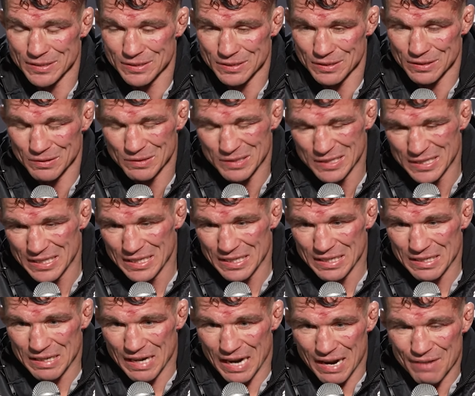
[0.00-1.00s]
So
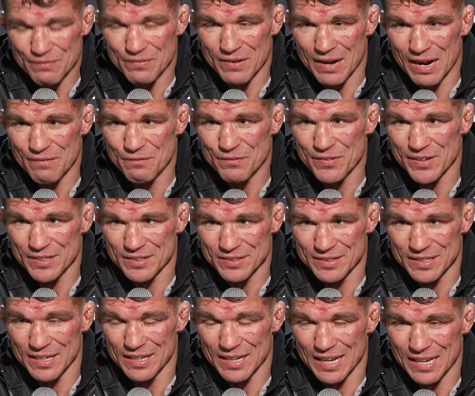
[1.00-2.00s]
I, I figured
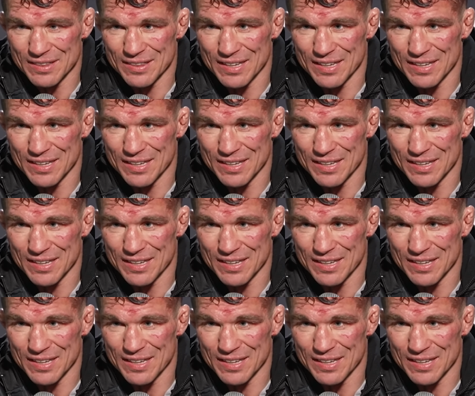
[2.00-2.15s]
the,